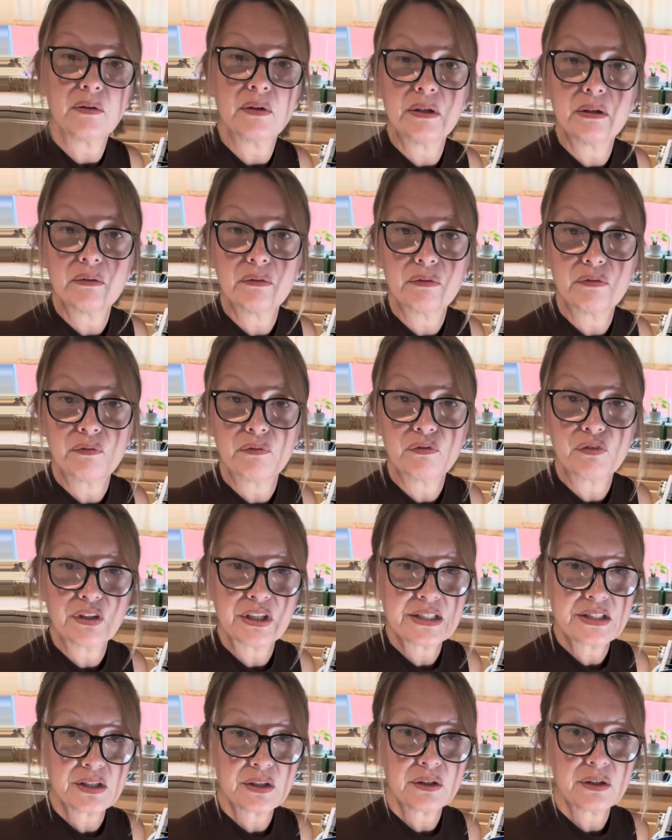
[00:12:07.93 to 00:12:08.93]
in the
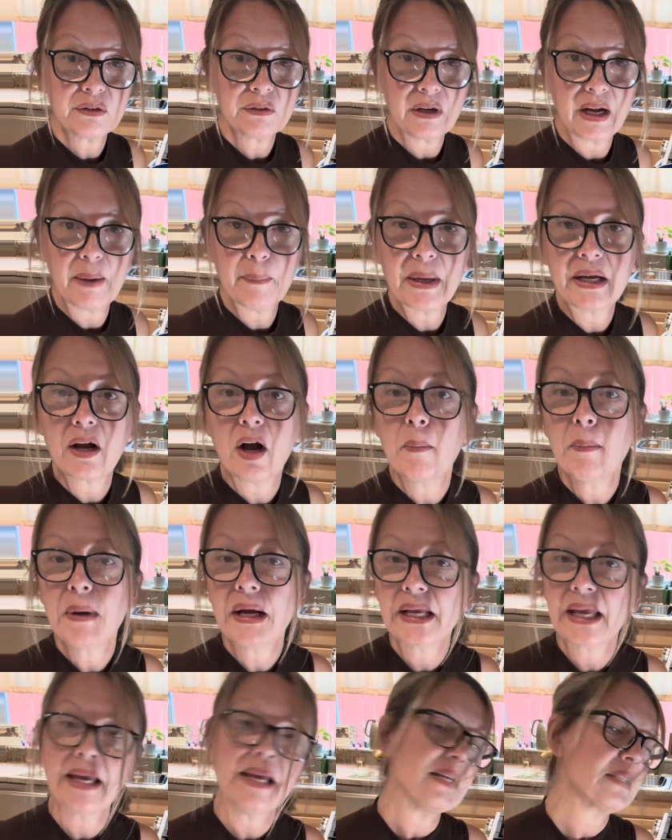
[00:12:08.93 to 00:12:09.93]
freezer. I make all my
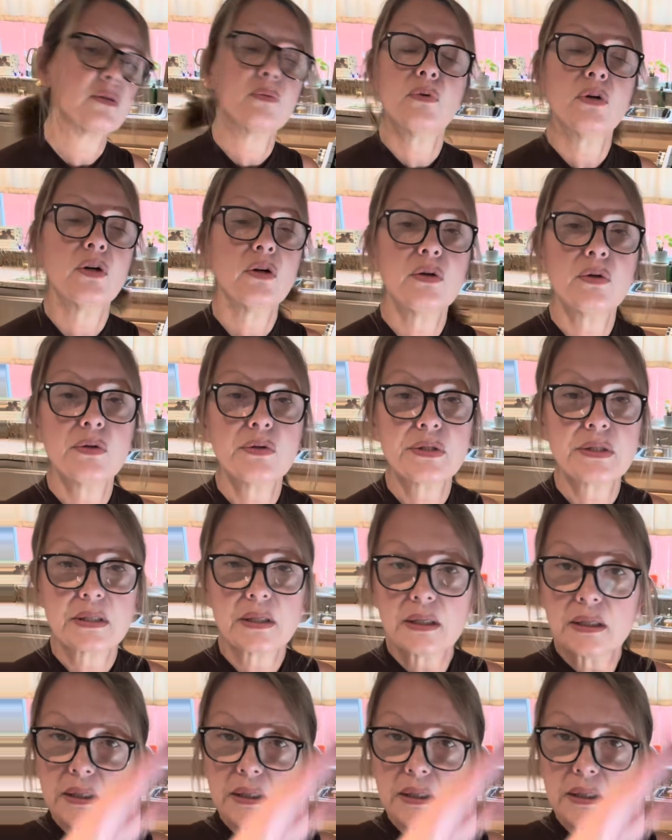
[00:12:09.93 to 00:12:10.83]
casseroles